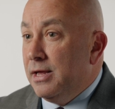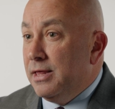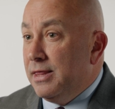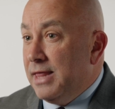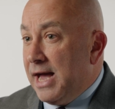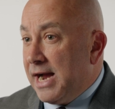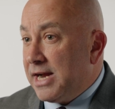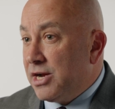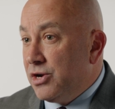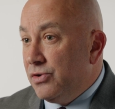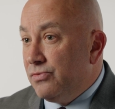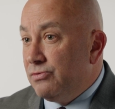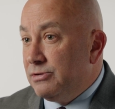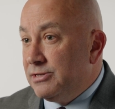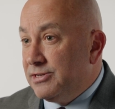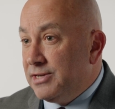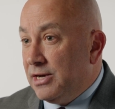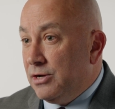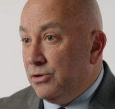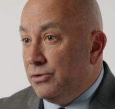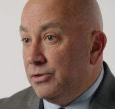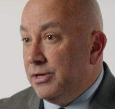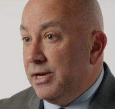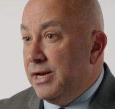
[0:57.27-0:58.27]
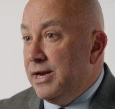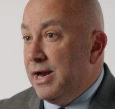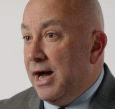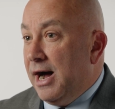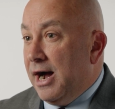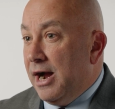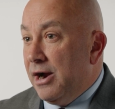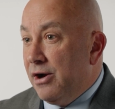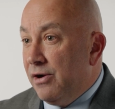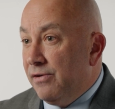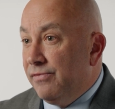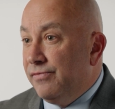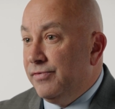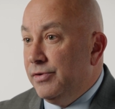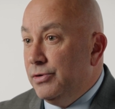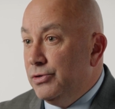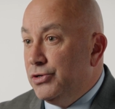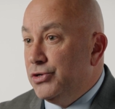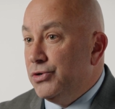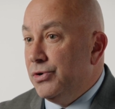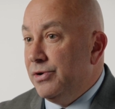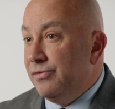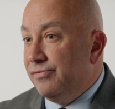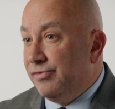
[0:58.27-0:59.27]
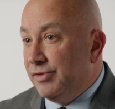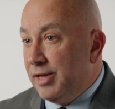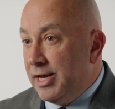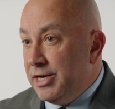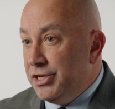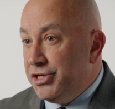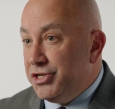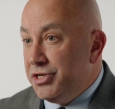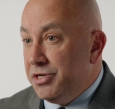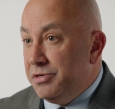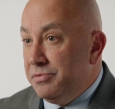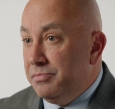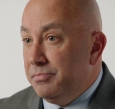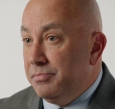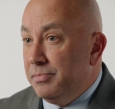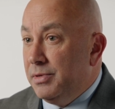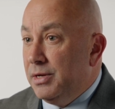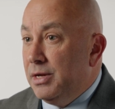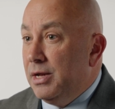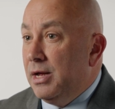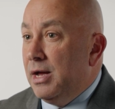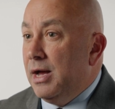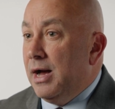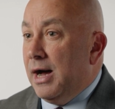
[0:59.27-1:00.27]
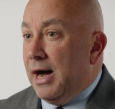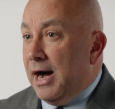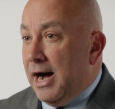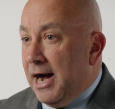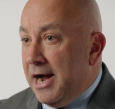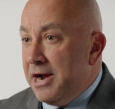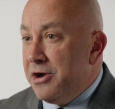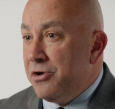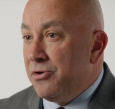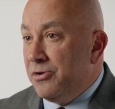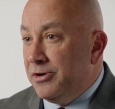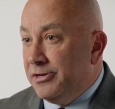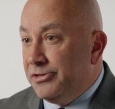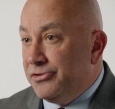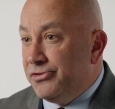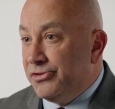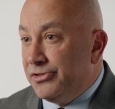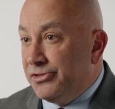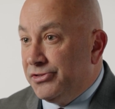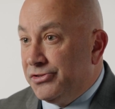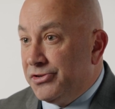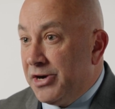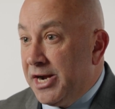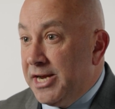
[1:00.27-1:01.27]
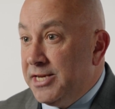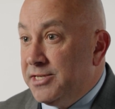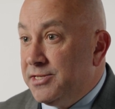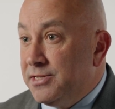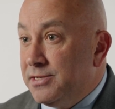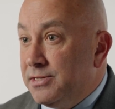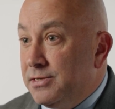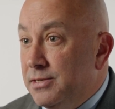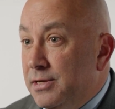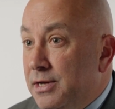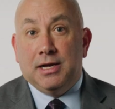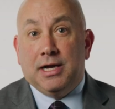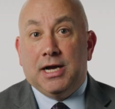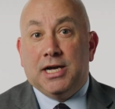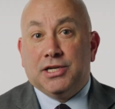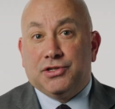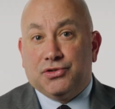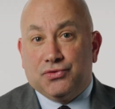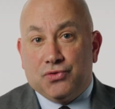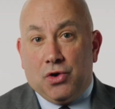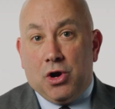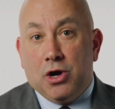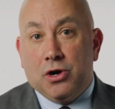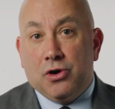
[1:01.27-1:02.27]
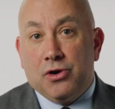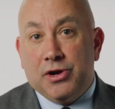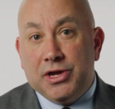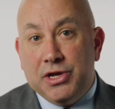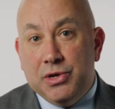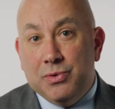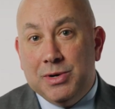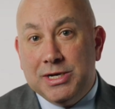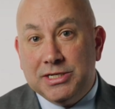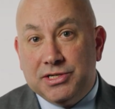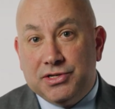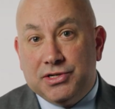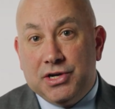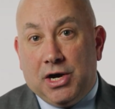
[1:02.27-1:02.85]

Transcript: that could result in higher future inflation, higher interest rates, a stronger US